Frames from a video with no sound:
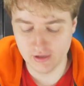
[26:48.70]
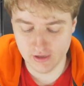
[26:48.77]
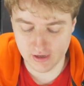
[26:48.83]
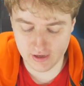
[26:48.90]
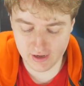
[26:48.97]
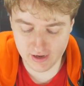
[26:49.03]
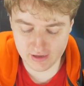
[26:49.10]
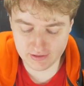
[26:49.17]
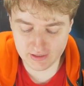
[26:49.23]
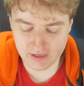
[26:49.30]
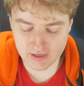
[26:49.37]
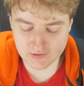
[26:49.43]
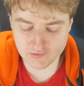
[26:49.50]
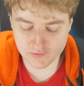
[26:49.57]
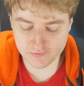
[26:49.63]
And he
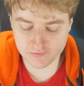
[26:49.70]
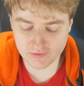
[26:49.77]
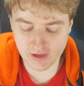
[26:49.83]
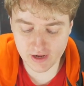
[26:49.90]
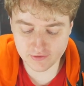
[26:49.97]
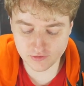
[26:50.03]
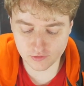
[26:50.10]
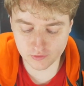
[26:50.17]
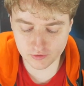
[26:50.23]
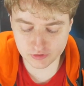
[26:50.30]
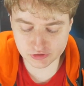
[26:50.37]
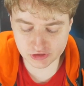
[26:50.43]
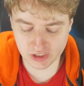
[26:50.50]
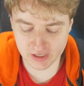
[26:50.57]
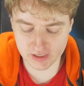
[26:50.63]
has flat
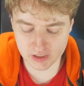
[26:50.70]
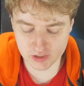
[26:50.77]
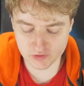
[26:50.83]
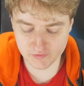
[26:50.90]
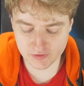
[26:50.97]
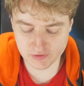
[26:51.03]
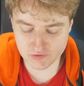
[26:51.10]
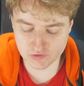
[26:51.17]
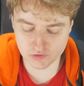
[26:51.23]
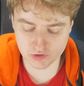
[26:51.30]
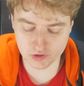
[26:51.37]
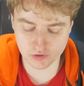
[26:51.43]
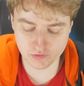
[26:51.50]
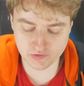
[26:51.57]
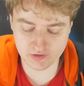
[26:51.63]
orange hair that sort
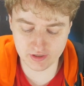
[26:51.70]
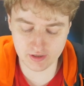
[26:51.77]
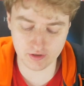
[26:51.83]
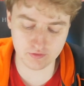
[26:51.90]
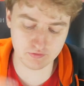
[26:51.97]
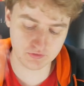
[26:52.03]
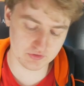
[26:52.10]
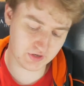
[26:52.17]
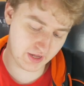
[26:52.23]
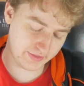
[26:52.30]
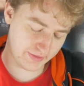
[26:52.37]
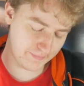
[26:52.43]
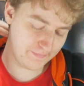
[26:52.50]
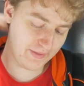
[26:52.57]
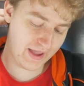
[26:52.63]
of goes down
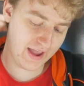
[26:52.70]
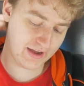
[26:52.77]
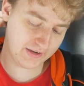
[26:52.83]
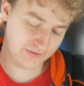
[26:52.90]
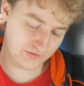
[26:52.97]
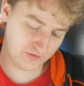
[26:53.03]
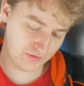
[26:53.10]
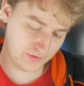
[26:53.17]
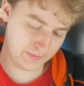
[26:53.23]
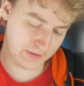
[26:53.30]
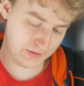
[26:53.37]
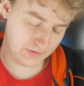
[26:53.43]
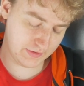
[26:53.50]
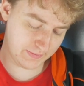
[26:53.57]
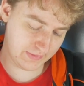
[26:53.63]
at the back to
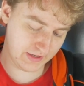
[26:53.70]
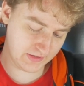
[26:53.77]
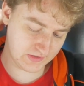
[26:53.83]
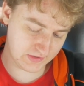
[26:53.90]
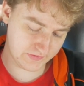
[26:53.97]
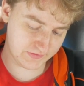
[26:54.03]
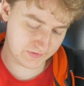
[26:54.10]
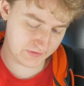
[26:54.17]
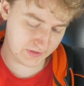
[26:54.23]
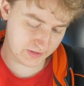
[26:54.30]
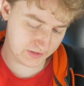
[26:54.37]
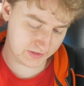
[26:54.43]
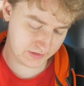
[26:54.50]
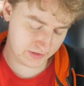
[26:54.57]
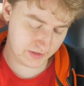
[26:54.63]
about the base of
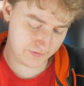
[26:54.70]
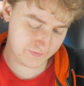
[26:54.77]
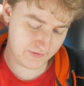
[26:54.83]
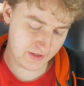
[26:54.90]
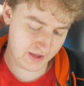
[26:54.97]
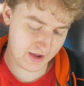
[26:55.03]
the